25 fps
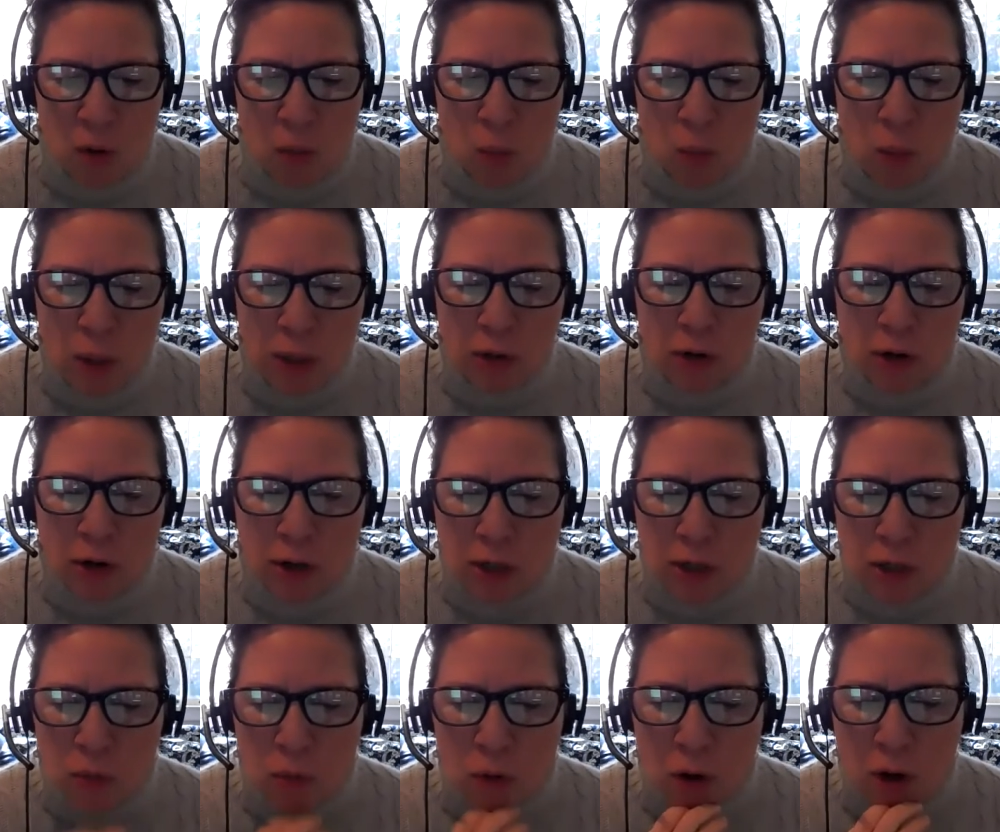Where
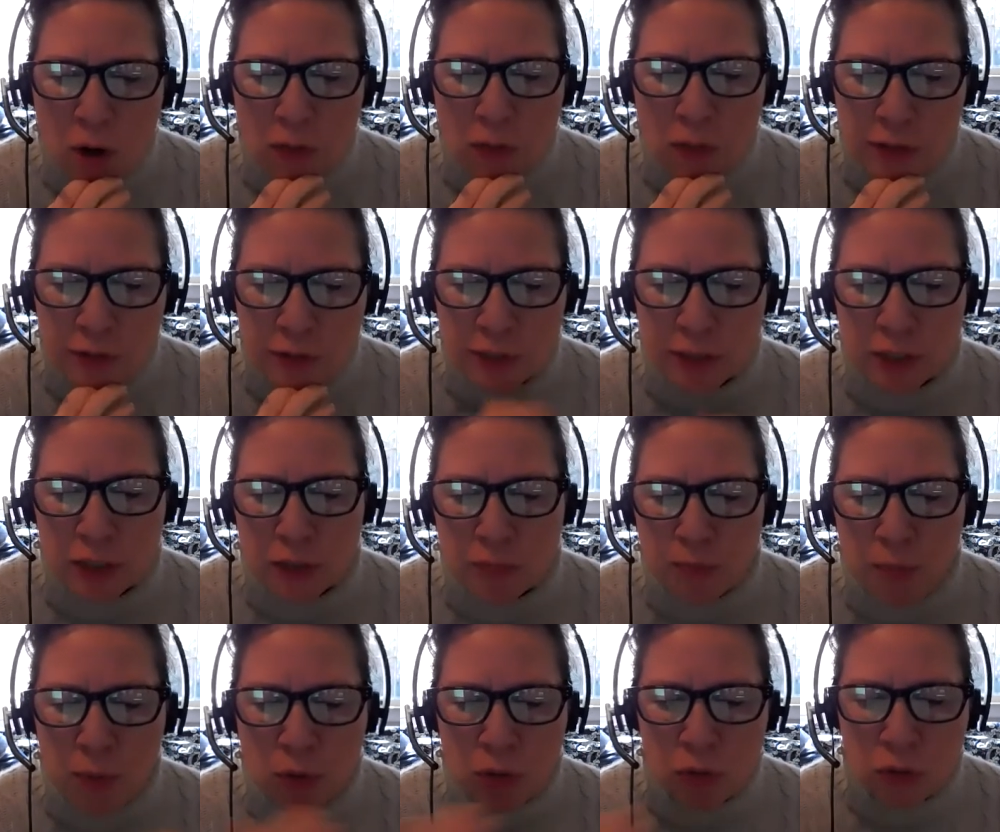are you on this
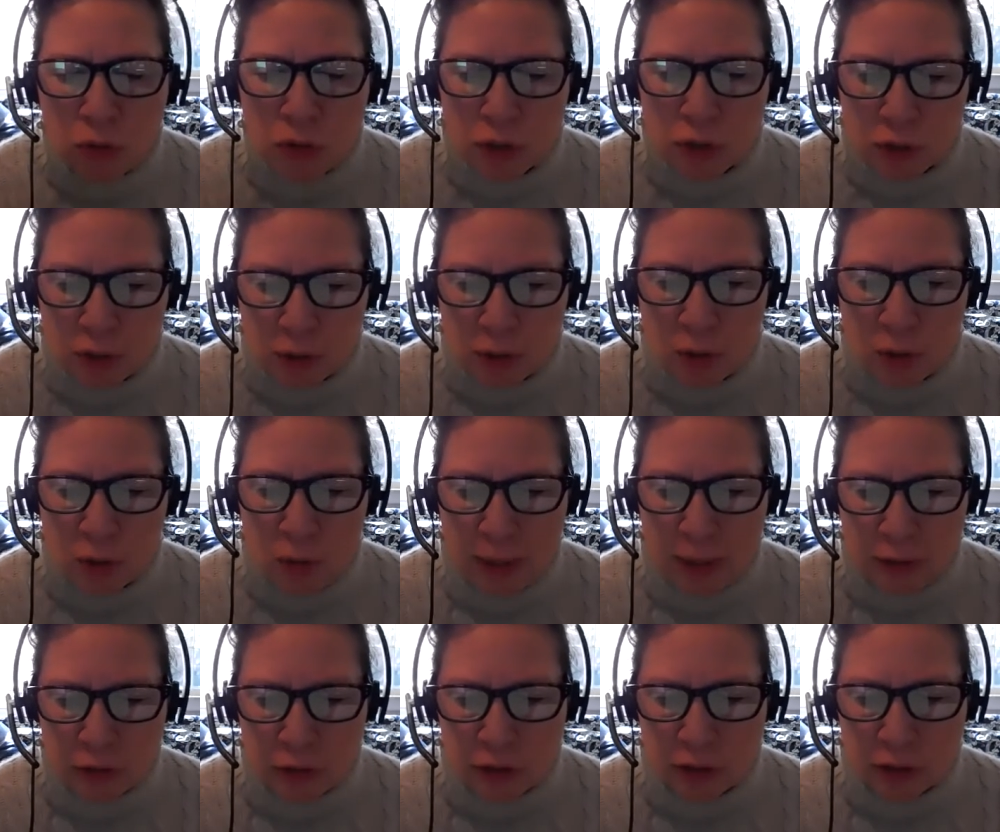exposure
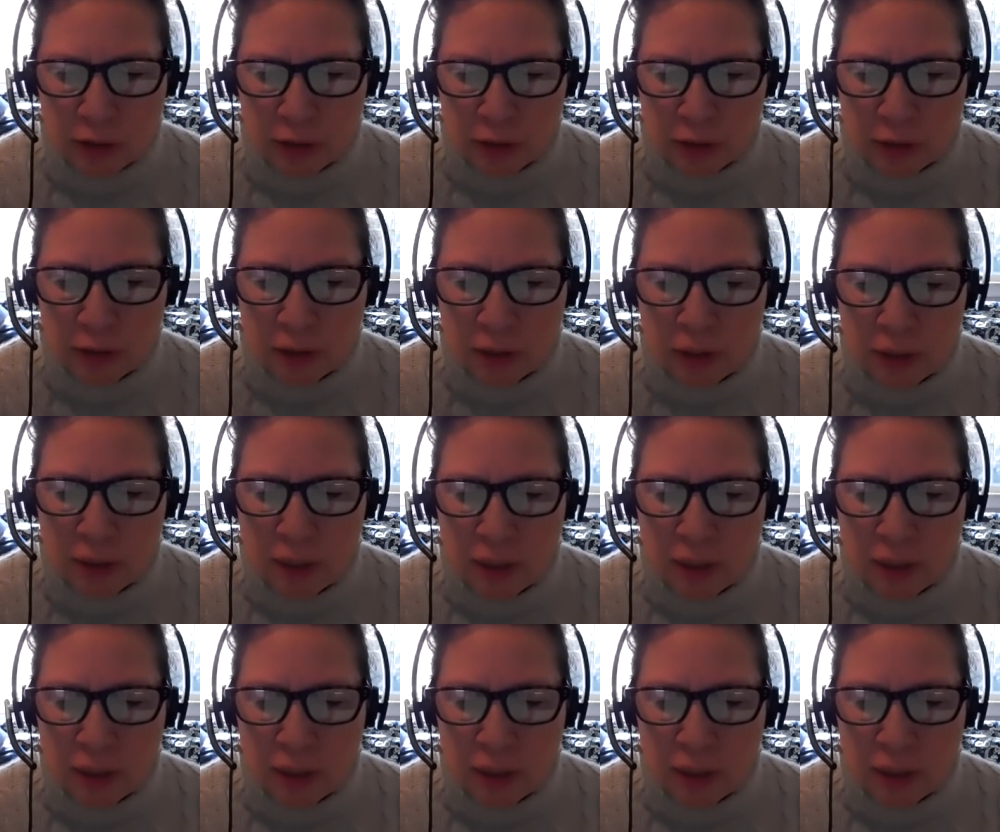question?